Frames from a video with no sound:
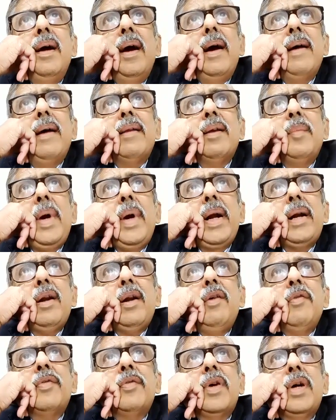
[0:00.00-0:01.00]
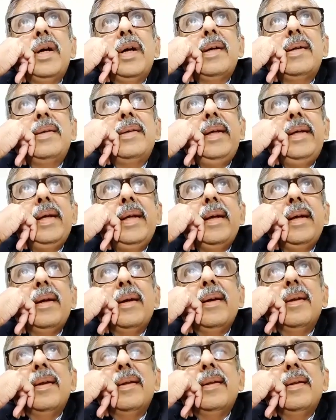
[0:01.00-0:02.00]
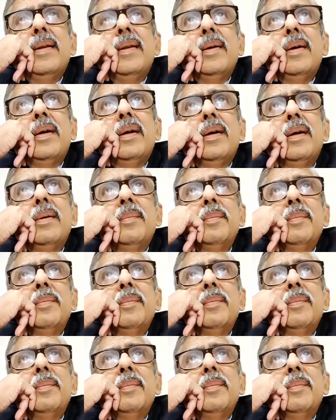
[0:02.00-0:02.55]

as a matter of courtesy, the